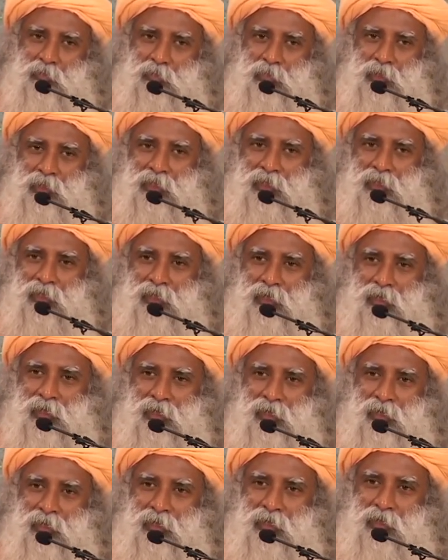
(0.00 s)
being
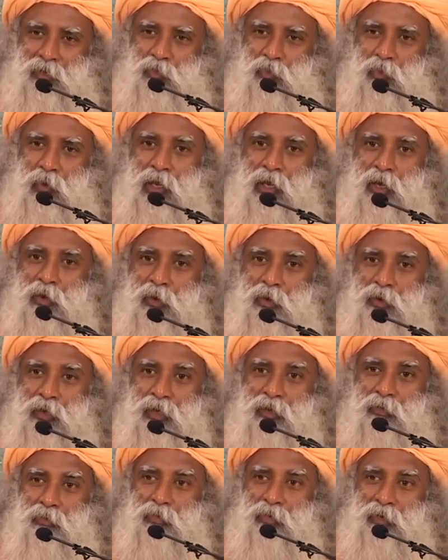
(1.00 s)
a
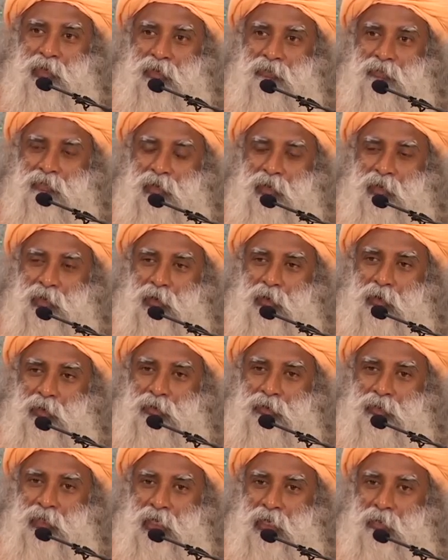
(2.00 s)
well-known devotee for a
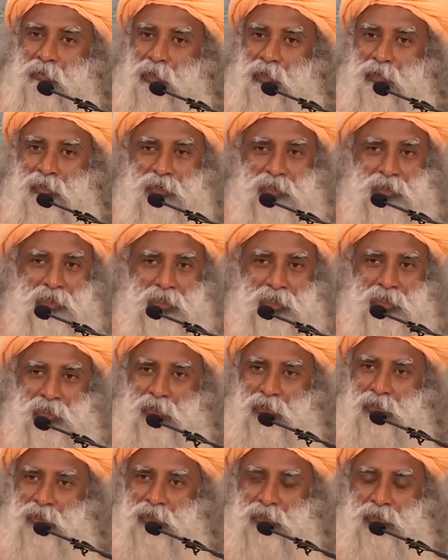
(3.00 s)
long time, because he did
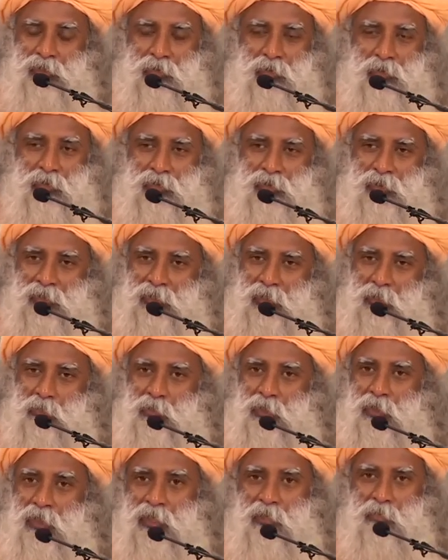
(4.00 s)
not just go to the
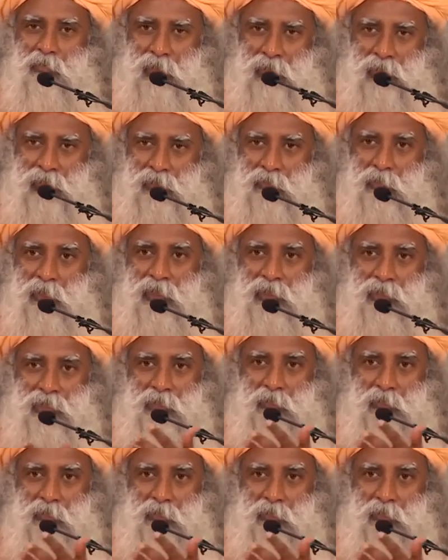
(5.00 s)
temple, he built many